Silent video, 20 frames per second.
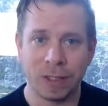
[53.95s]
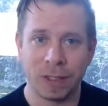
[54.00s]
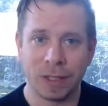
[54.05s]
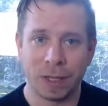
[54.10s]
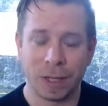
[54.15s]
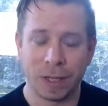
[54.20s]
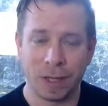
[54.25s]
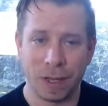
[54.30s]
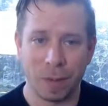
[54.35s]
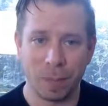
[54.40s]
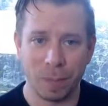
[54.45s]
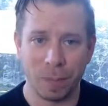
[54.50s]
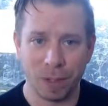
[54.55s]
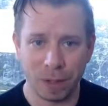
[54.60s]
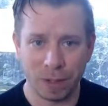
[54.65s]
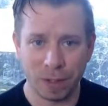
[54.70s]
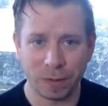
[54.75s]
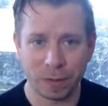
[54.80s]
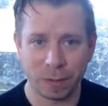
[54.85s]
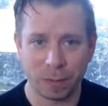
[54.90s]
But
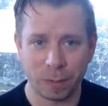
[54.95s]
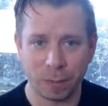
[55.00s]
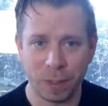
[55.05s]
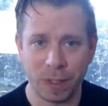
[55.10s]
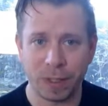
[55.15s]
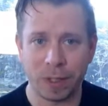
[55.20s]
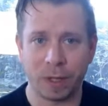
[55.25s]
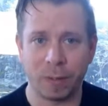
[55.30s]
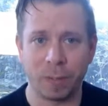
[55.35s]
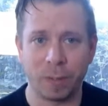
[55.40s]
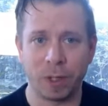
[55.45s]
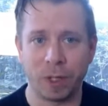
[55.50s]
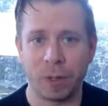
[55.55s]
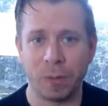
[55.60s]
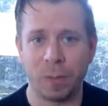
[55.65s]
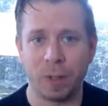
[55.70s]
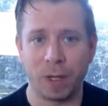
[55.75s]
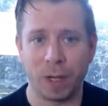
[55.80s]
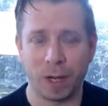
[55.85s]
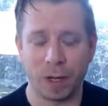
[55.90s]
this week I'm going to
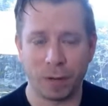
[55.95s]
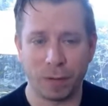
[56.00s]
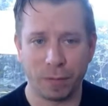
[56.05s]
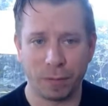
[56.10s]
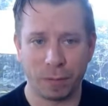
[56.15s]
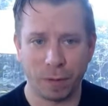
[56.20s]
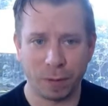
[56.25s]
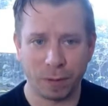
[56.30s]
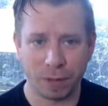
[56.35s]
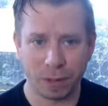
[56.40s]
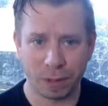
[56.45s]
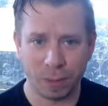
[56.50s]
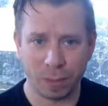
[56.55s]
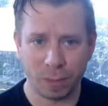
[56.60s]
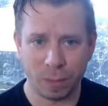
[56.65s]
be kind of focusing